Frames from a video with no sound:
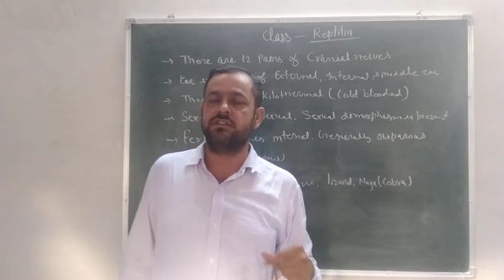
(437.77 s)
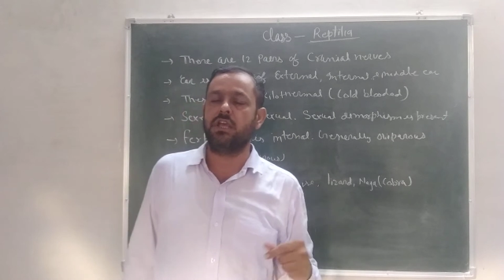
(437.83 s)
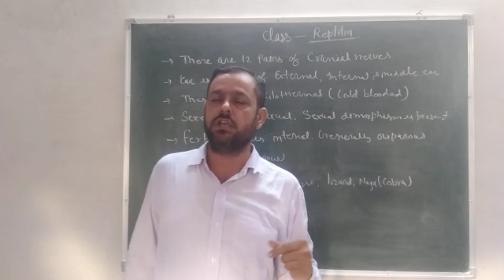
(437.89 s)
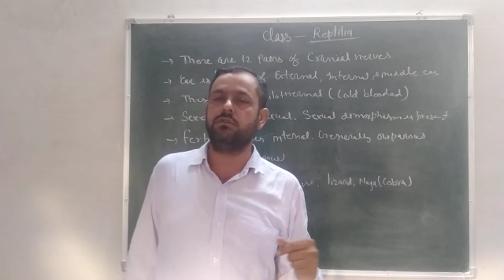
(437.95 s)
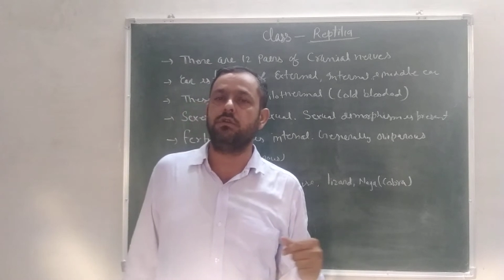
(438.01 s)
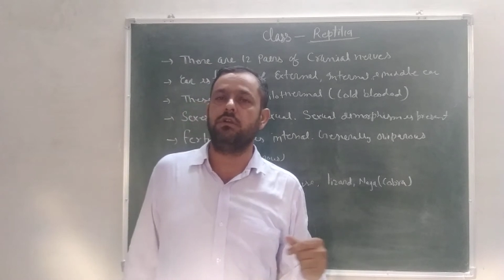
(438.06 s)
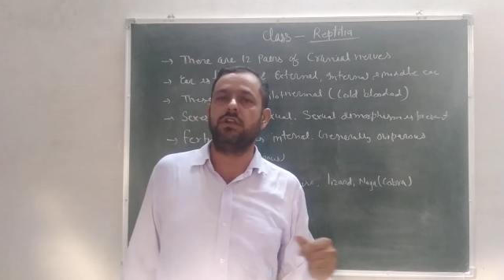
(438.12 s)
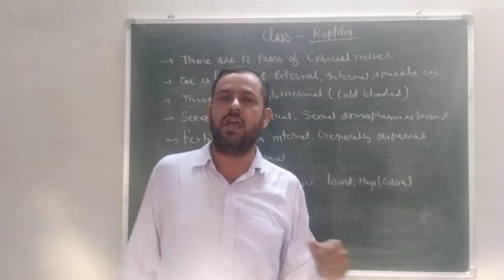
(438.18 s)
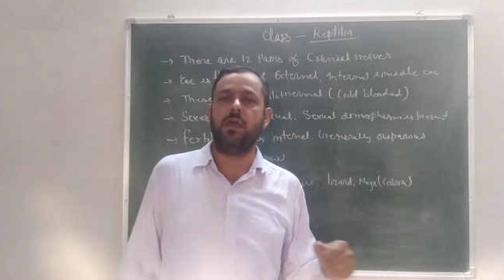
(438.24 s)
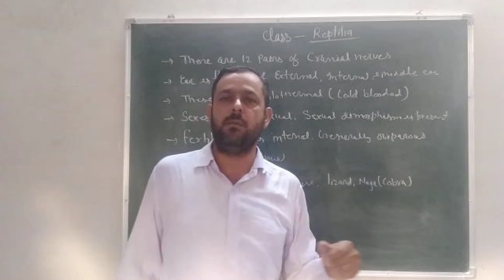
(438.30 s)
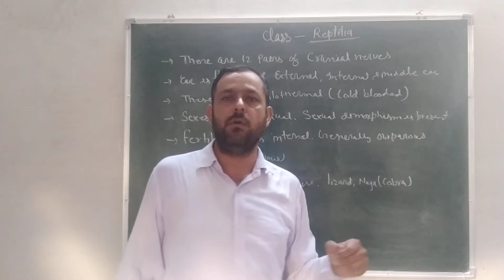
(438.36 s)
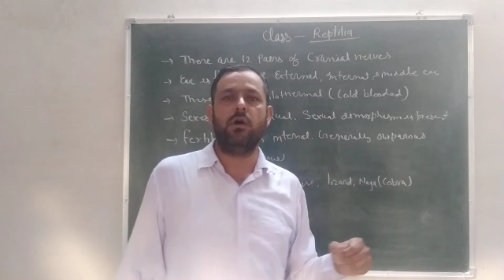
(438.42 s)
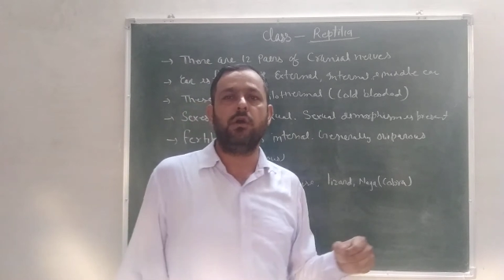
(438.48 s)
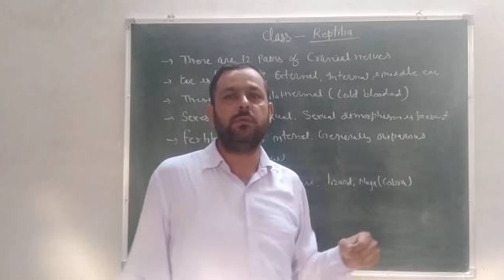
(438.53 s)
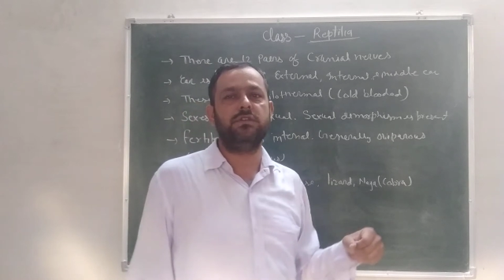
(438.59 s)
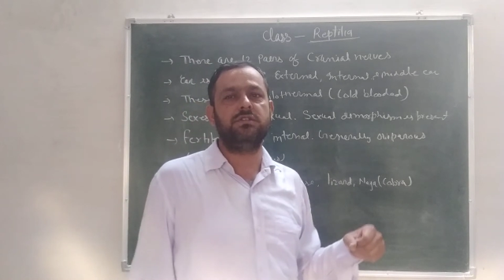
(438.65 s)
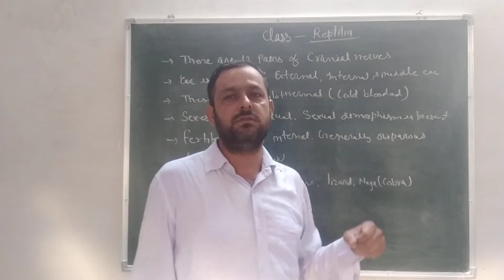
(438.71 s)
Sexual
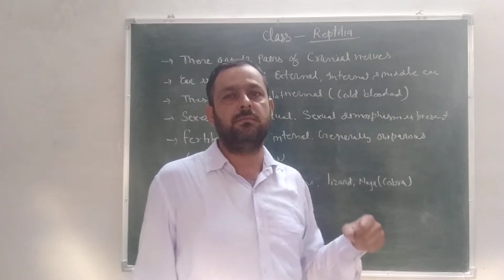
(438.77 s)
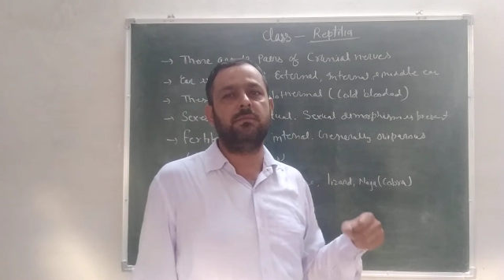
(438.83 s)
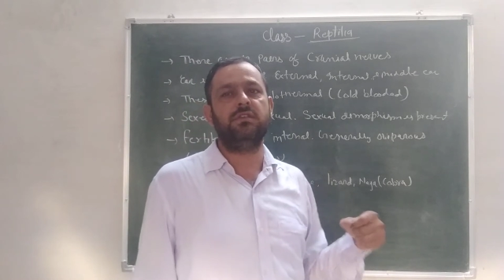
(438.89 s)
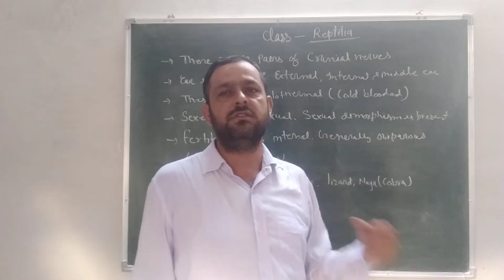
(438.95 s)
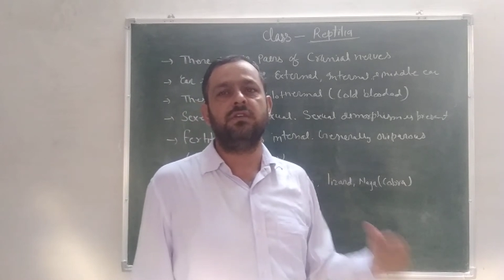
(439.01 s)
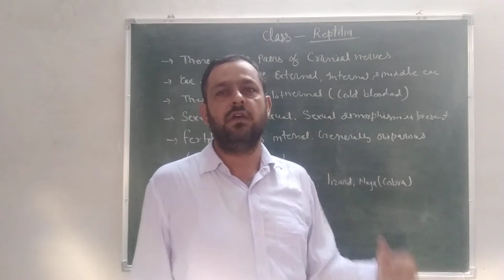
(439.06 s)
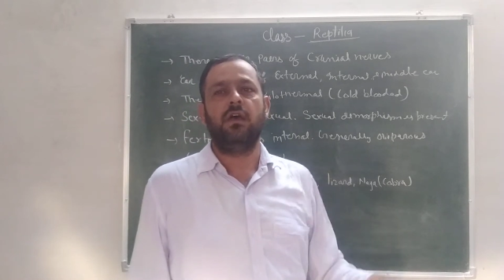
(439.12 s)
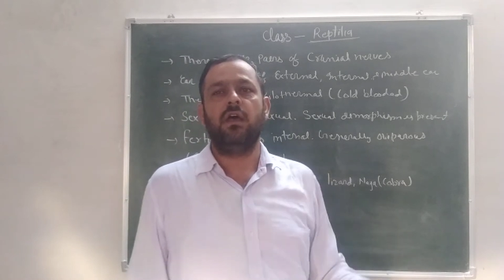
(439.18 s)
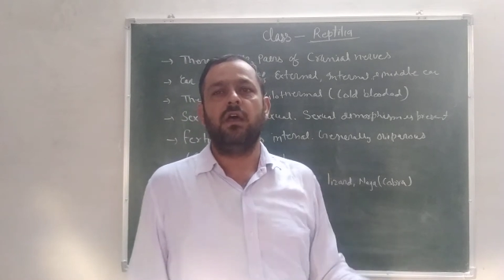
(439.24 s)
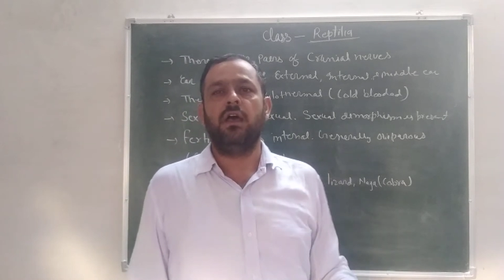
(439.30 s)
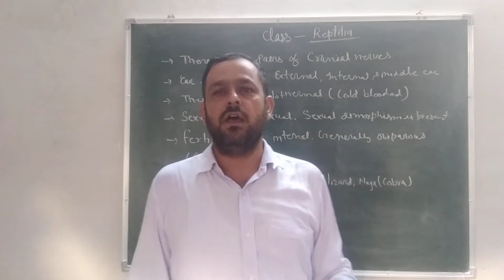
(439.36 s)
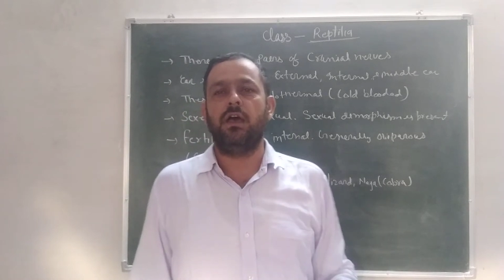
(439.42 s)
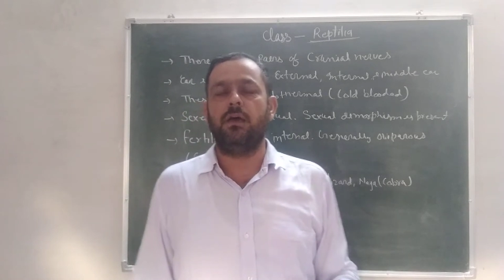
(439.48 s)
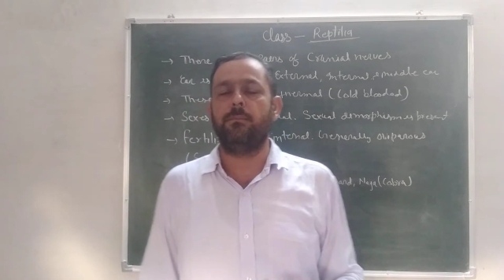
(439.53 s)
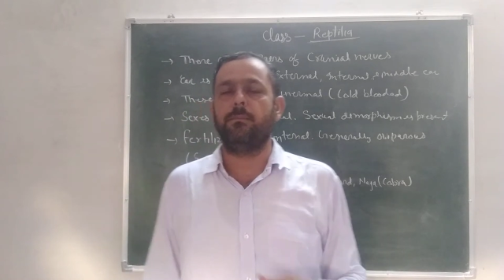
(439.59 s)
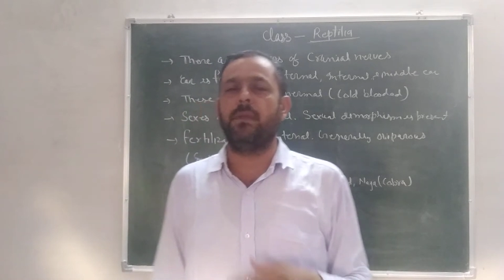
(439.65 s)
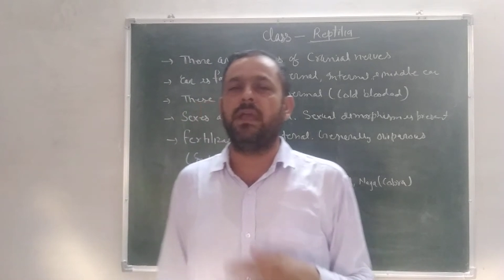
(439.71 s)
dimorphism means
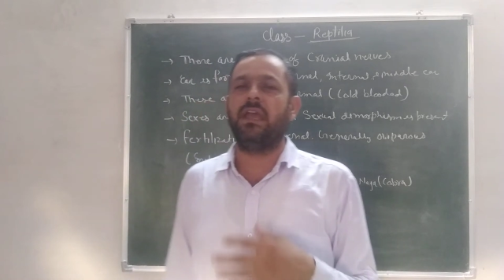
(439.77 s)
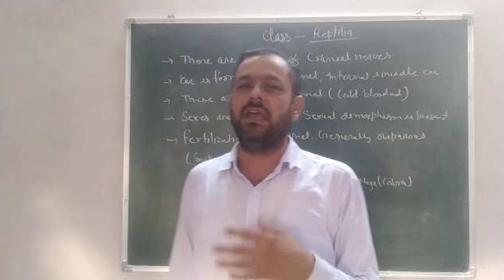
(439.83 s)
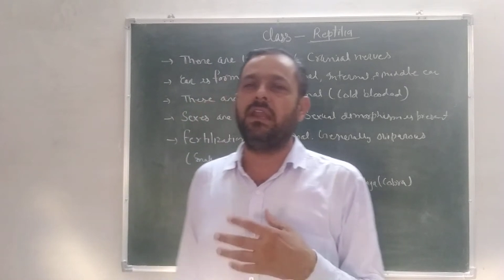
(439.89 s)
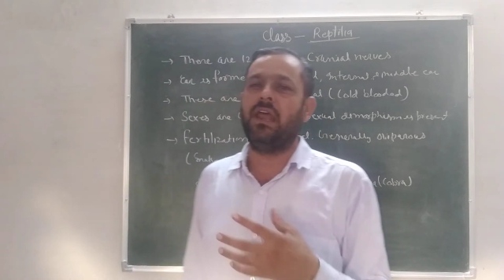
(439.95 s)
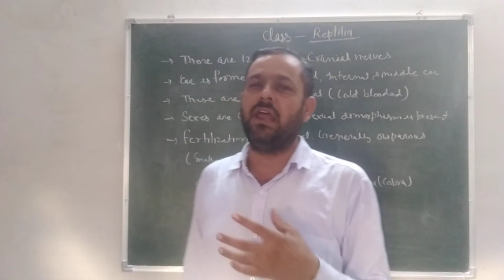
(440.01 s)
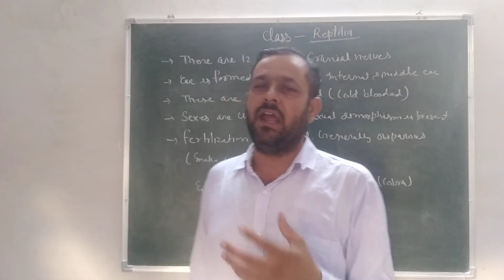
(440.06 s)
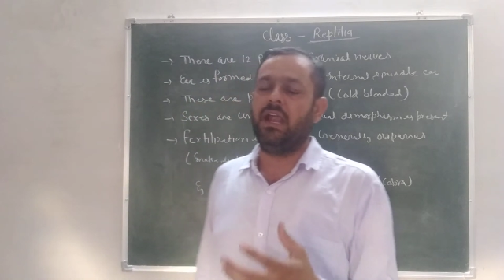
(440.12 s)
male